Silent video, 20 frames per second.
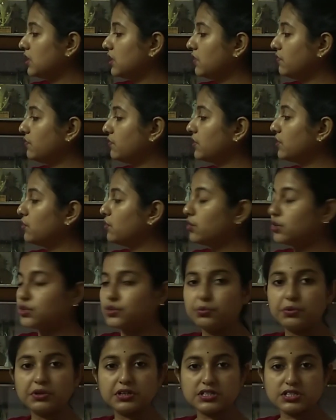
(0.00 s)
if we go
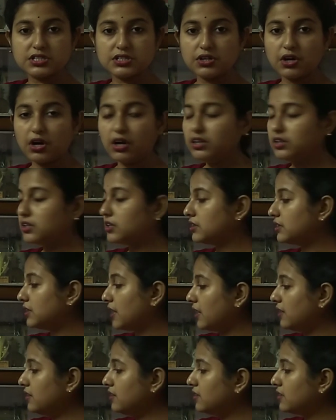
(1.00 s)
towards north,
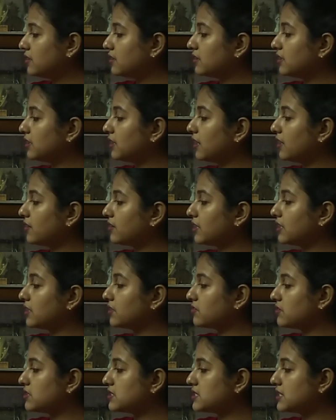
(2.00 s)
then they are
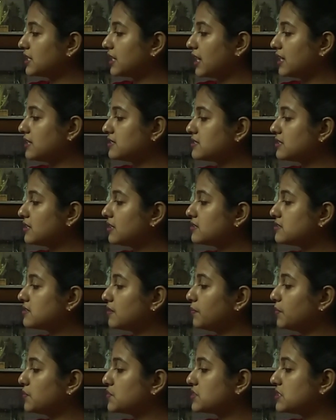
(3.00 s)
increasing as,
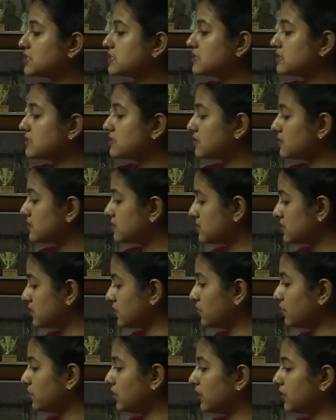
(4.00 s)
suppose this is
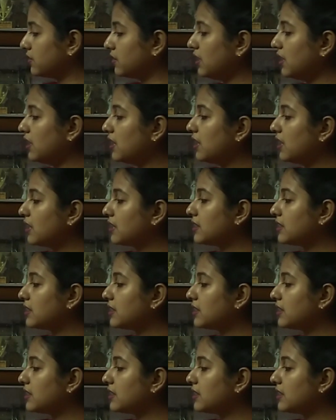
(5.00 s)
0°,